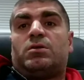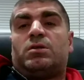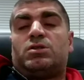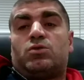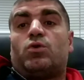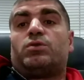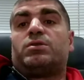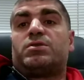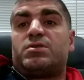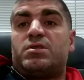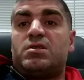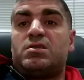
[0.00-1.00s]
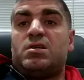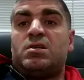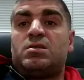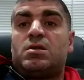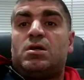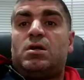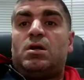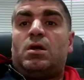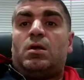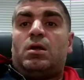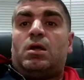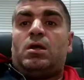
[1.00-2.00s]
disorders disease.
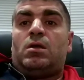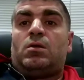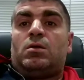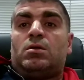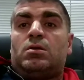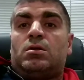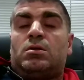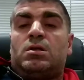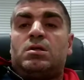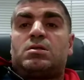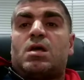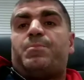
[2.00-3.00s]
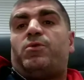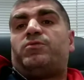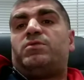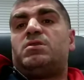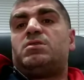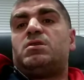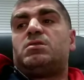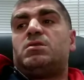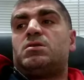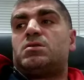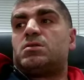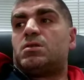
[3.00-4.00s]
This type of disease
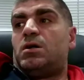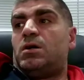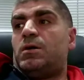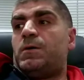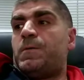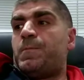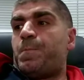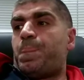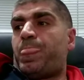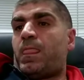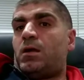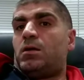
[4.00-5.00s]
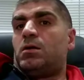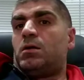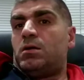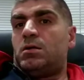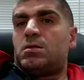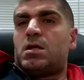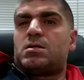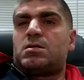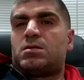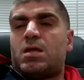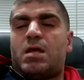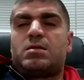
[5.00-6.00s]
is
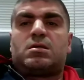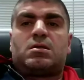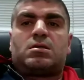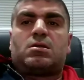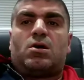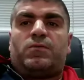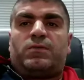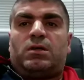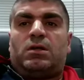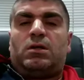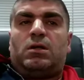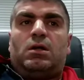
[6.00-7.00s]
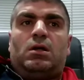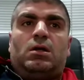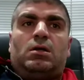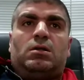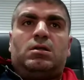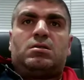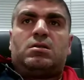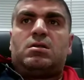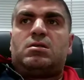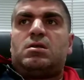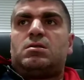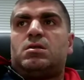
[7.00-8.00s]
essence of this
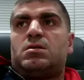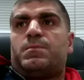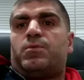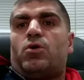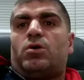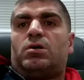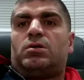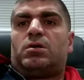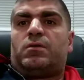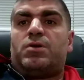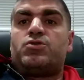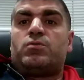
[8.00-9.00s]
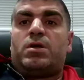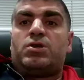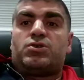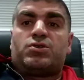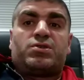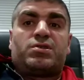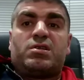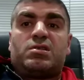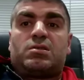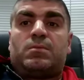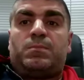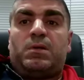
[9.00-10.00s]
disease is broken. The regulation
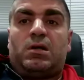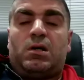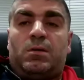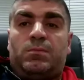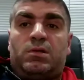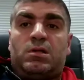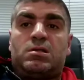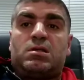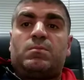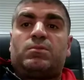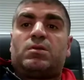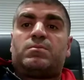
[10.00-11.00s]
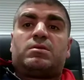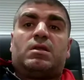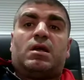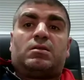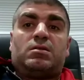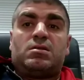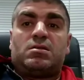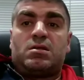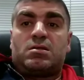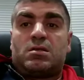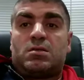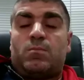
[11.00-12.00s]
system become the symptoms like
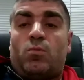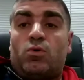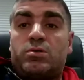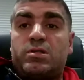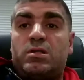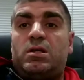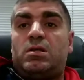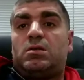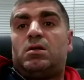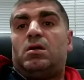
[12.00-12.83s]
disease, and mostly